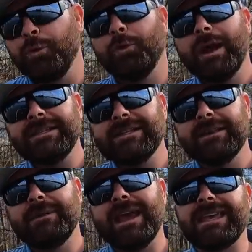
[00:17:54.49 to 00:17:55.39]
right to
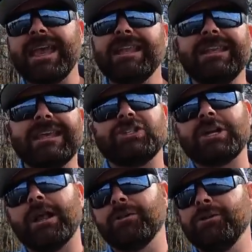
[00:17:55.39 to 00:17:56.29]
the bank and get
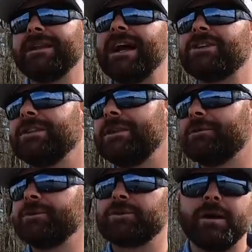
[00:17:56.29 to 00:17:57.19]
shallow. You could actually
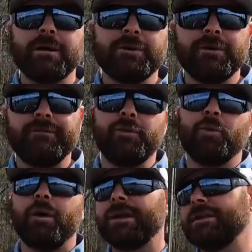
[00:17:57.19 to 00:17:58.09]
throw a square bill if you
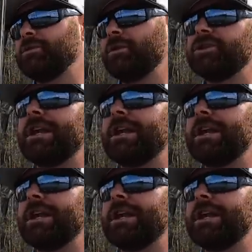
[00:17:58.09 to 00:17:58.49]
wanted to switch